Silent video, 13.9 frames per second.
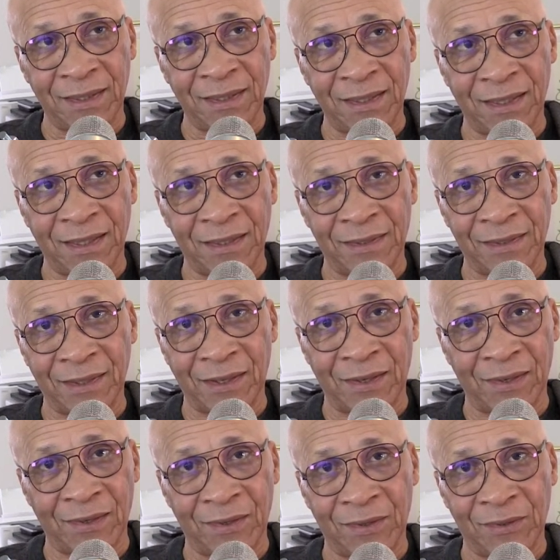and
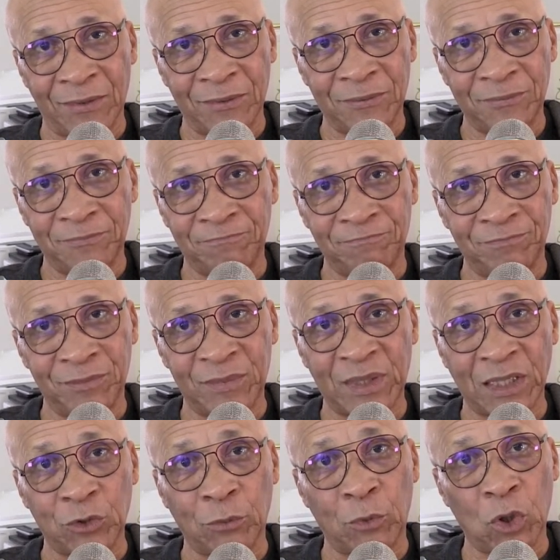
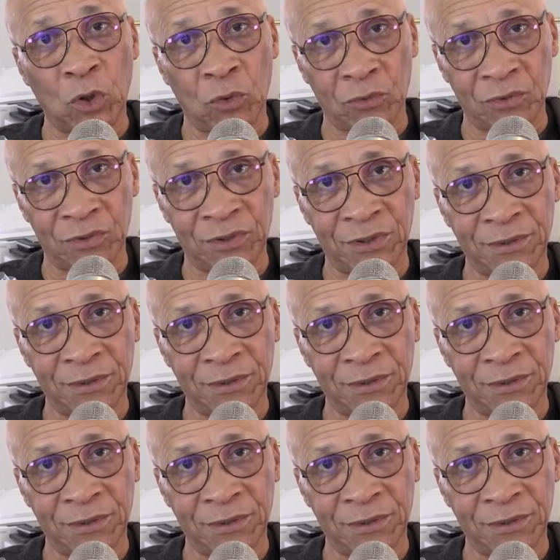take the blows.